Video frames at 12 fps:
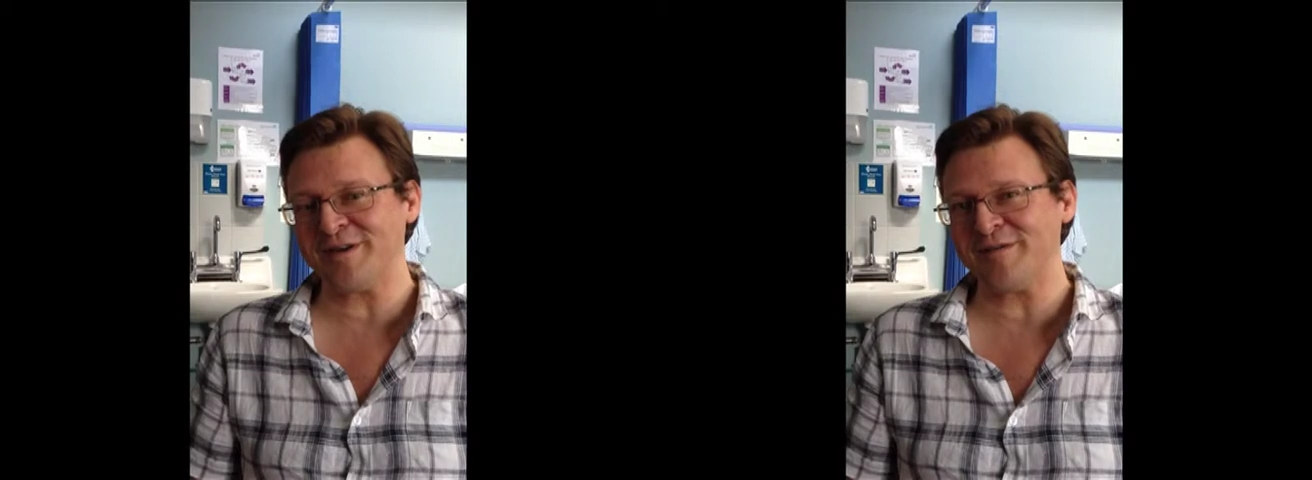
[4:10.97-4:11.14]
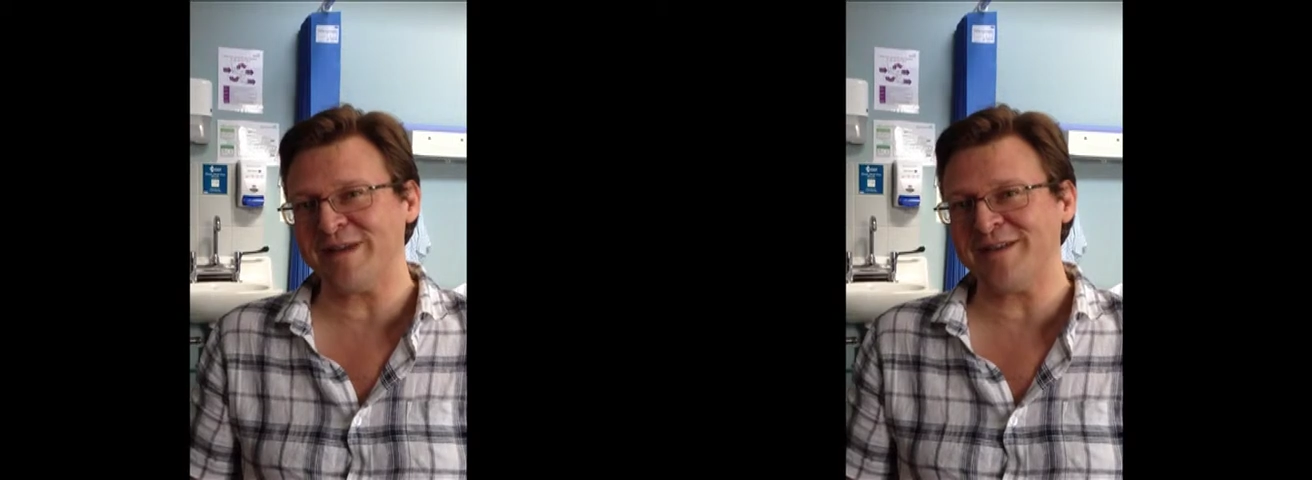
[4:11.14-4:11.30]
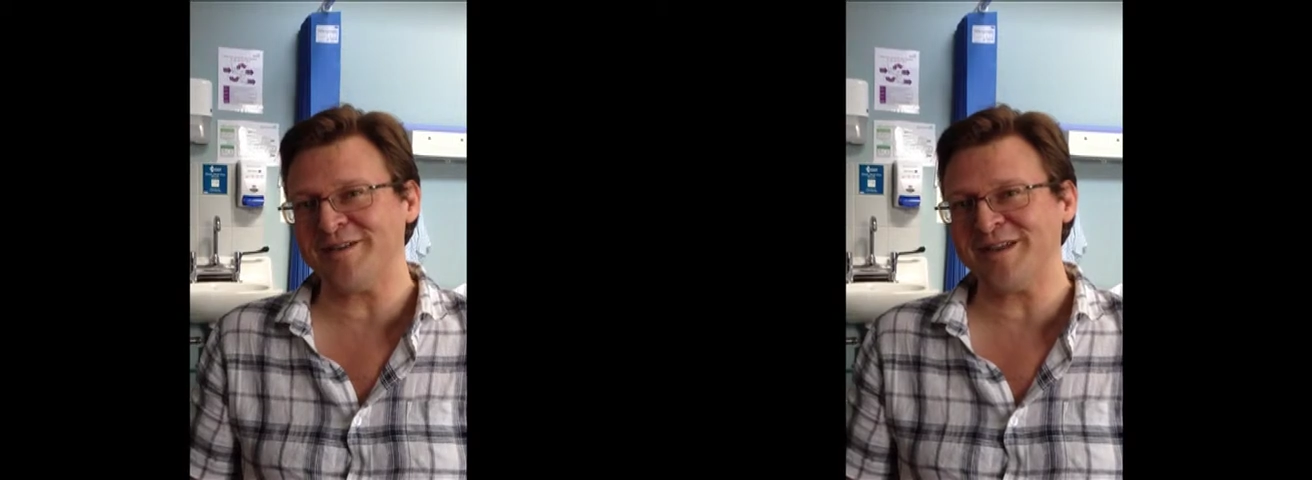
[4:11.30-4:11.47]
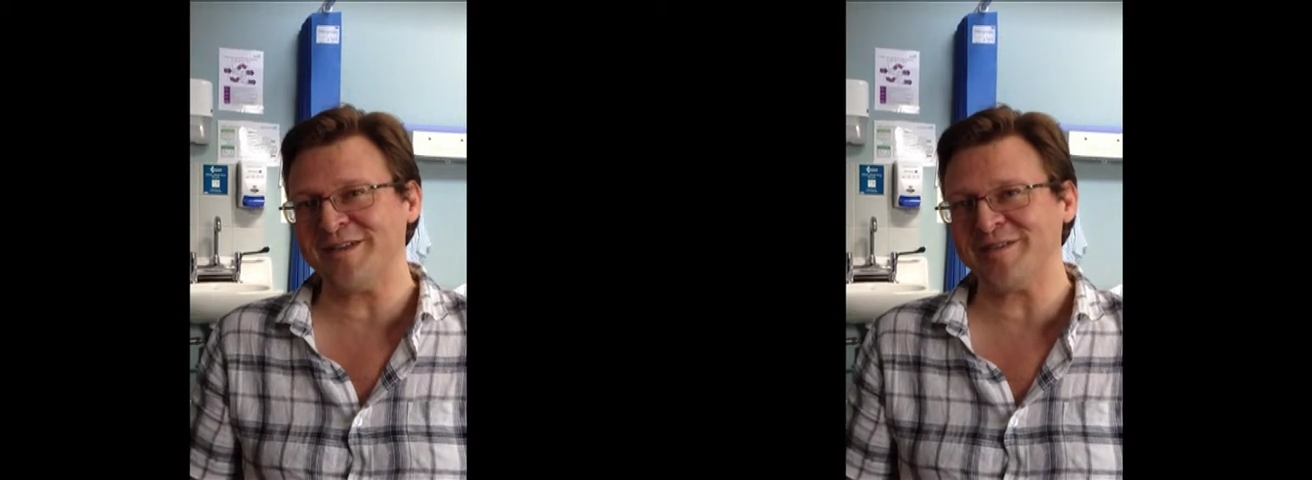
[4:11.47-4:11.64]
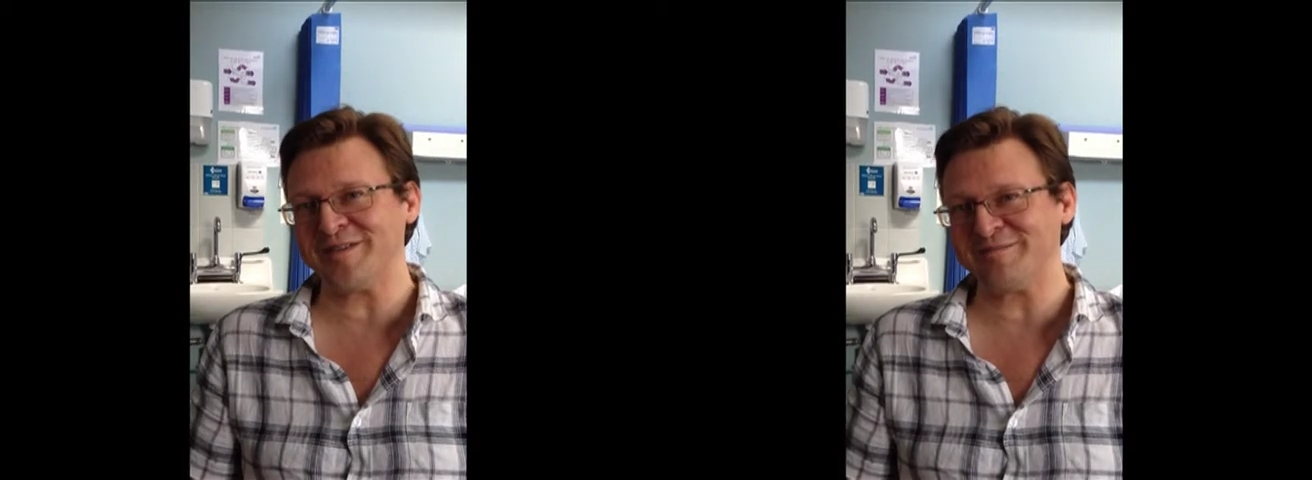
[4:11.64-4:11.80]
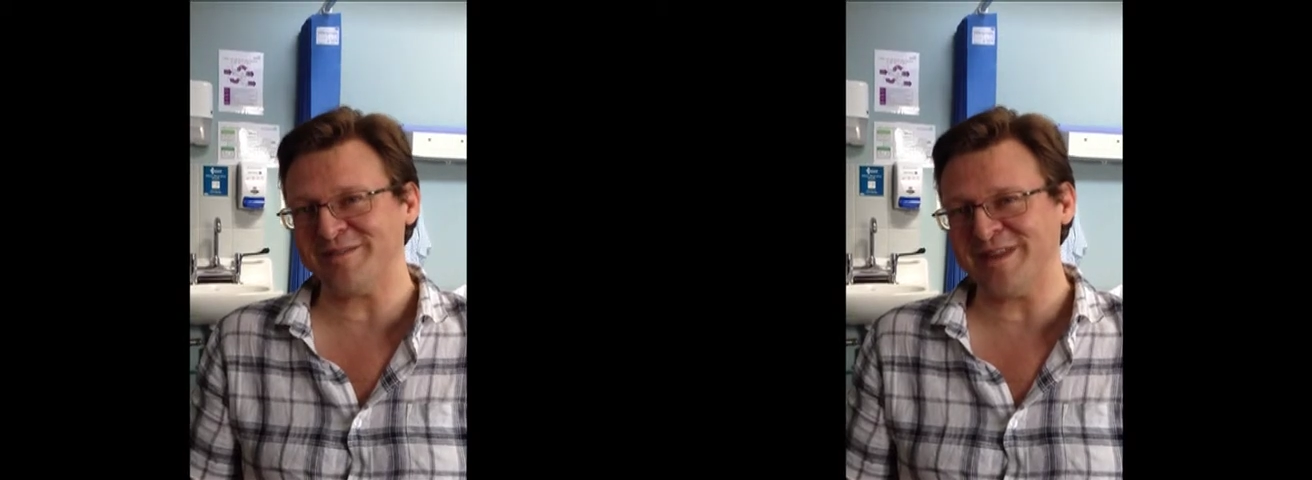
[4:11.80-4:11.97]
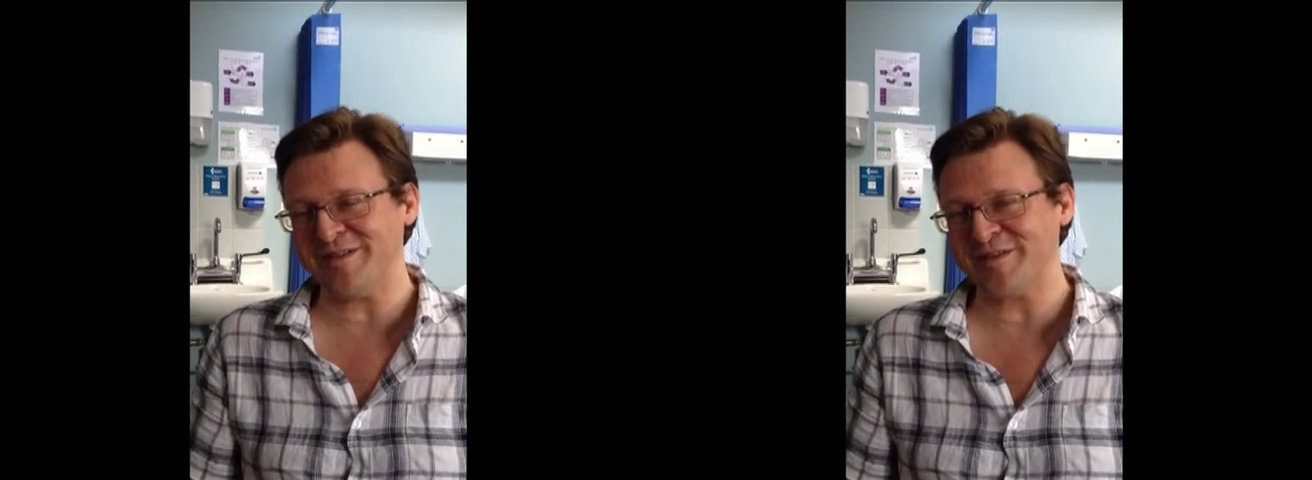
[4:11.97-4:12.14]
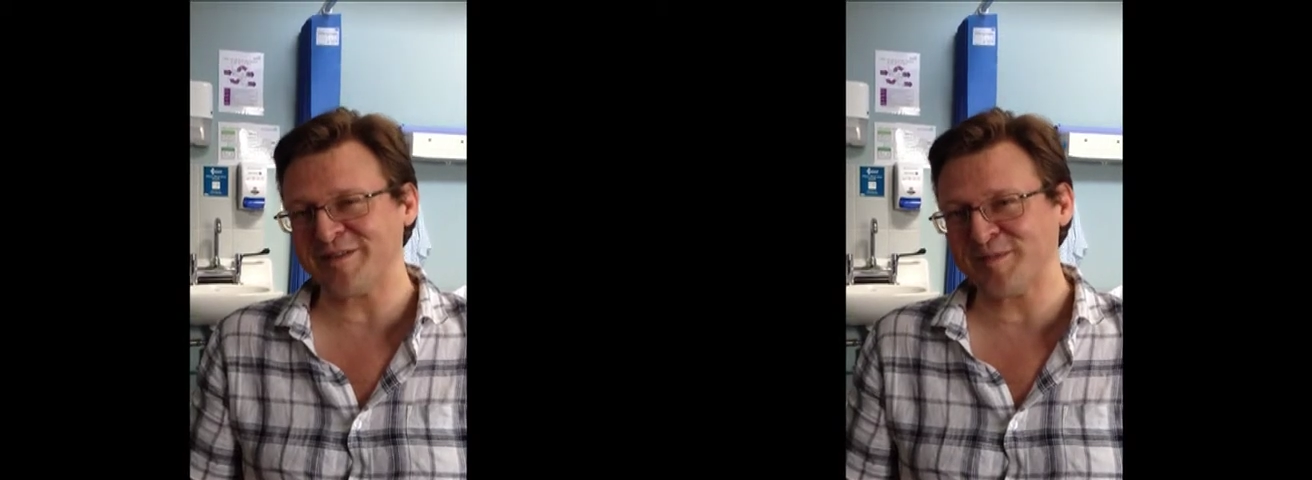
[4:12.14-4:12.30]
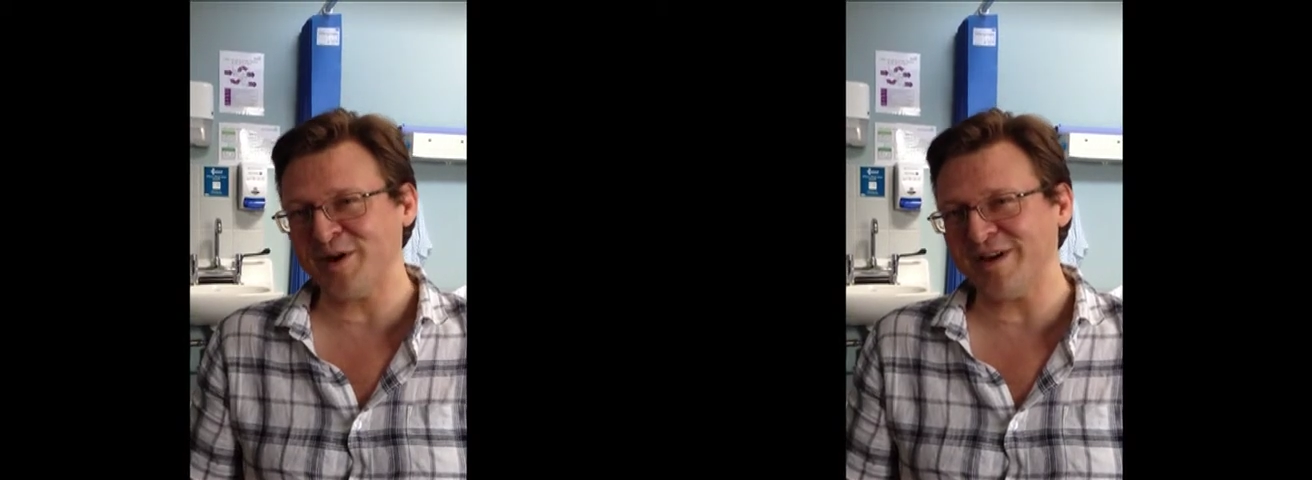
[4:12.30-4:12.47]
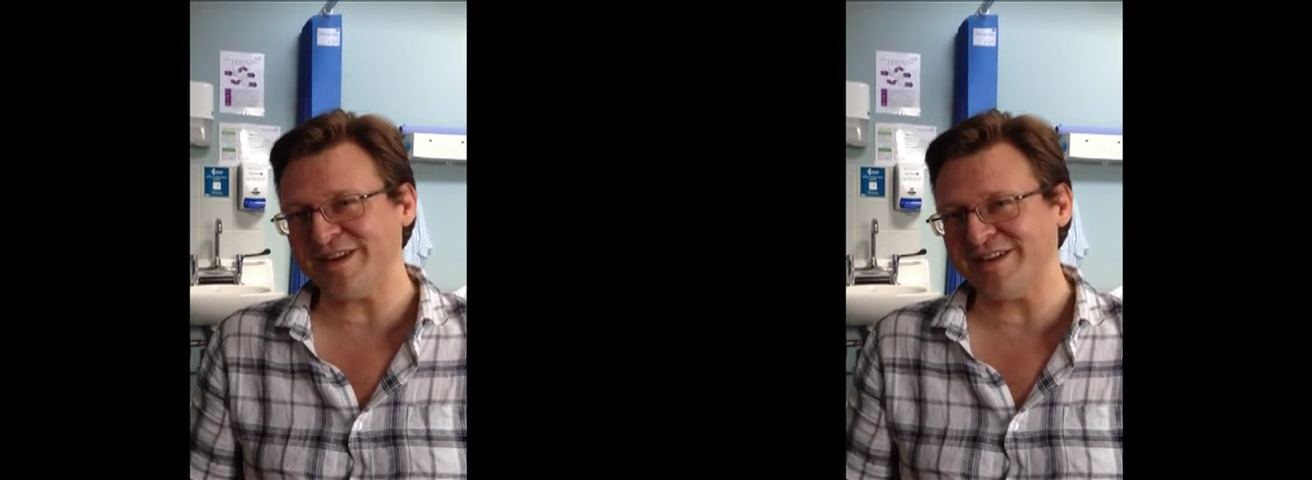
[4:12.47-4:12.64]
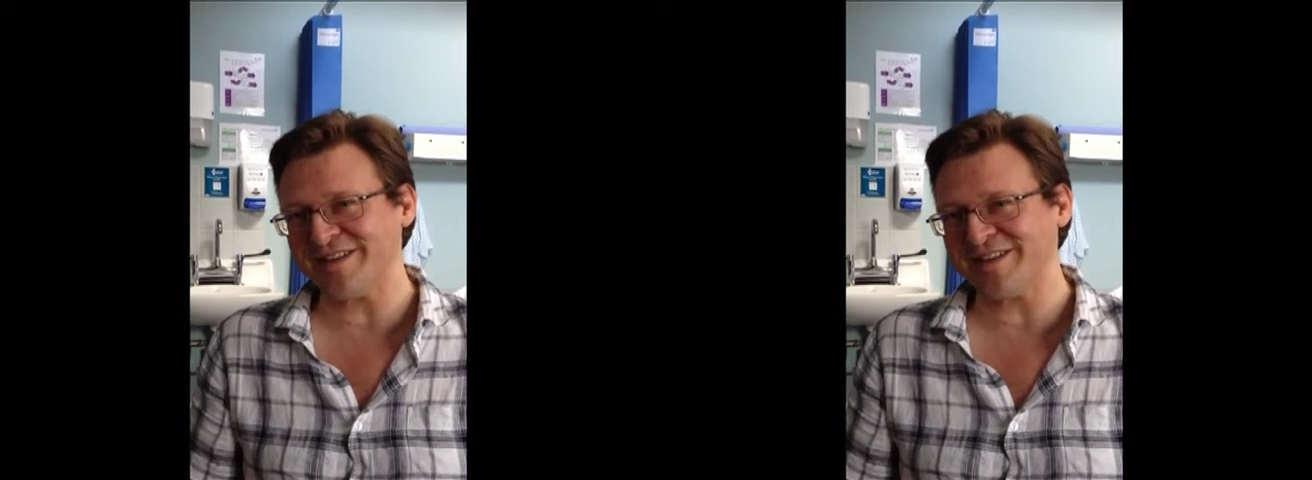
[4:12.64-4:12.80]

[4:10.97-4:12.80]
around near the spine.